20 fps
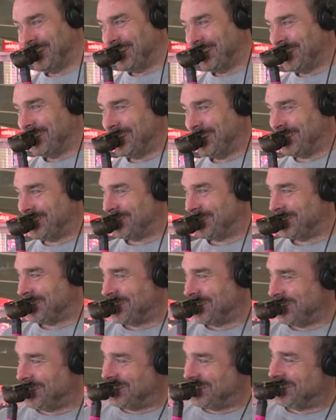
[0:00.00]
You
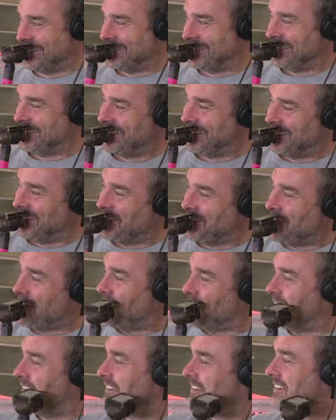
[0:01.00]
obviously didn't give
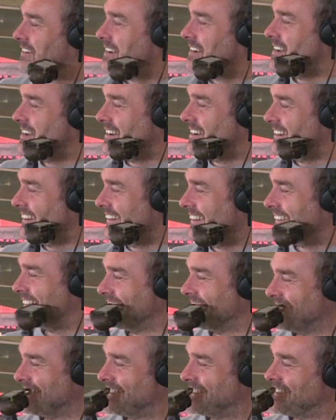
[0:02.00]
him any dress sense. You
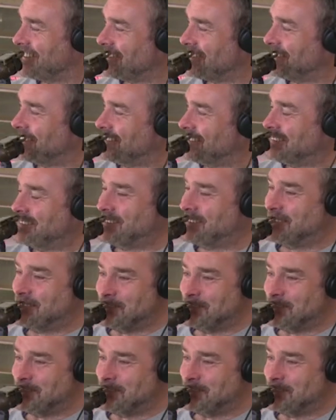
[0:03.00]
didn't help him out, did you?